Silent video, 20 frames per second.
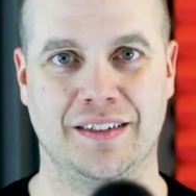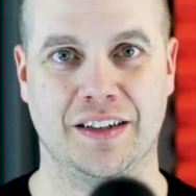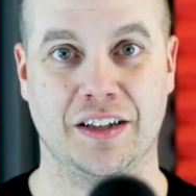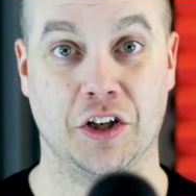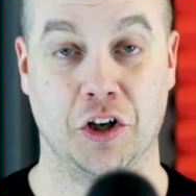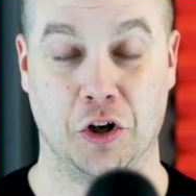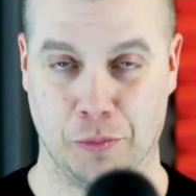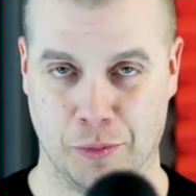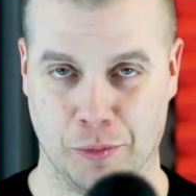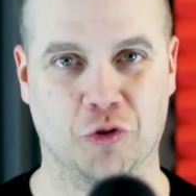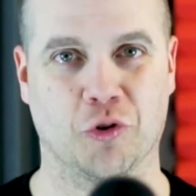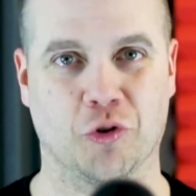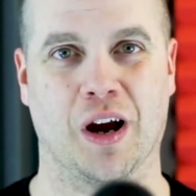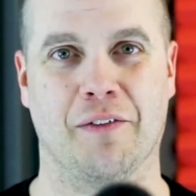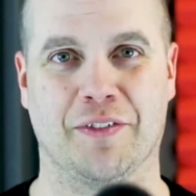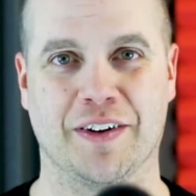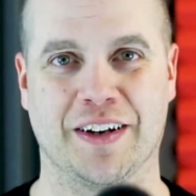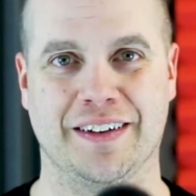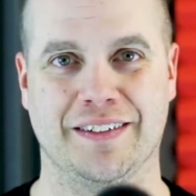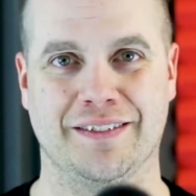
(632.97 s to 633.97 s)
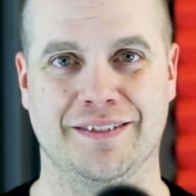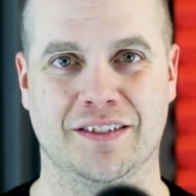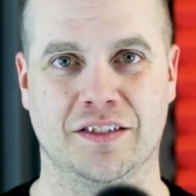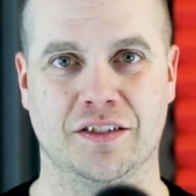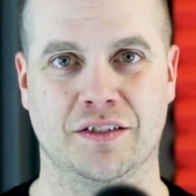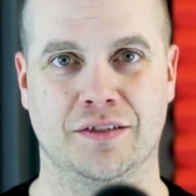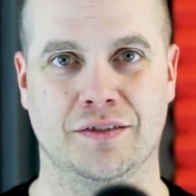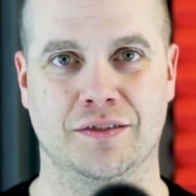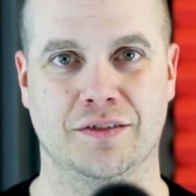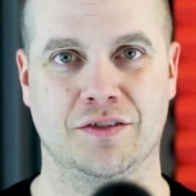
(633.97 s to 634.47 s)
Human trafficking,
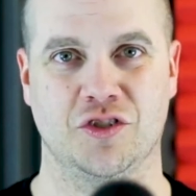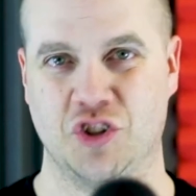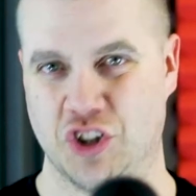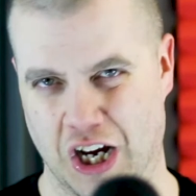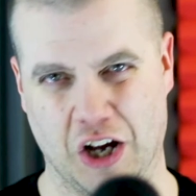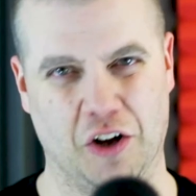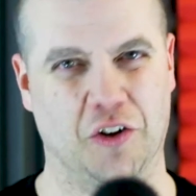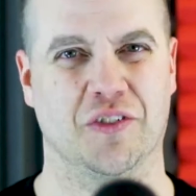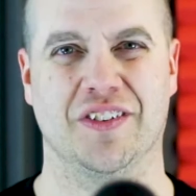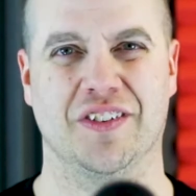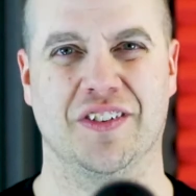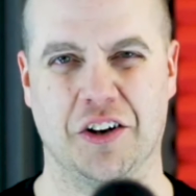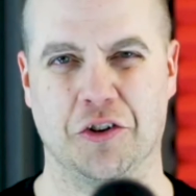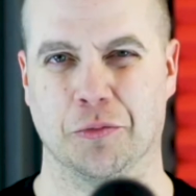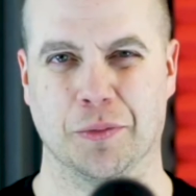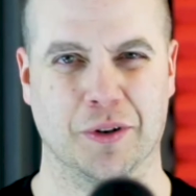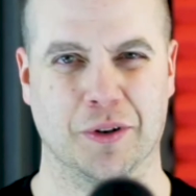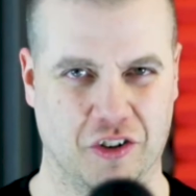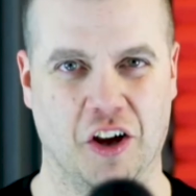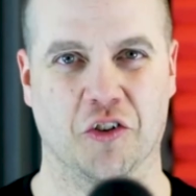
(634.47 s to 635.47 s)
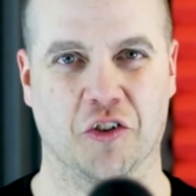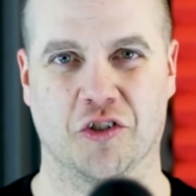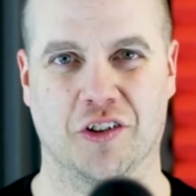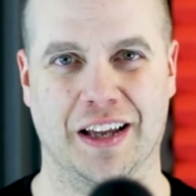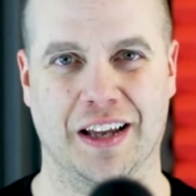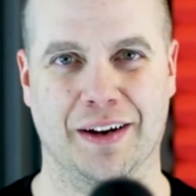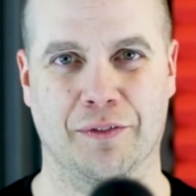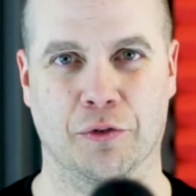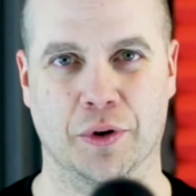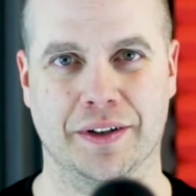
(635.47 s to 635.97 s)
child endangerment, child
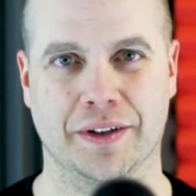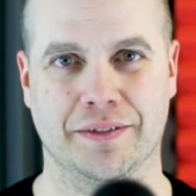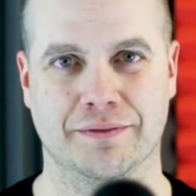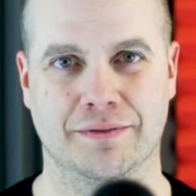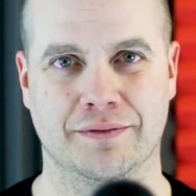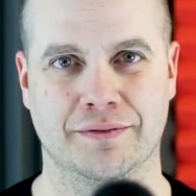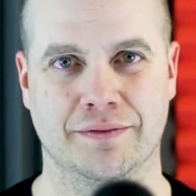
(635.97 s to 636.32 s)
slavery.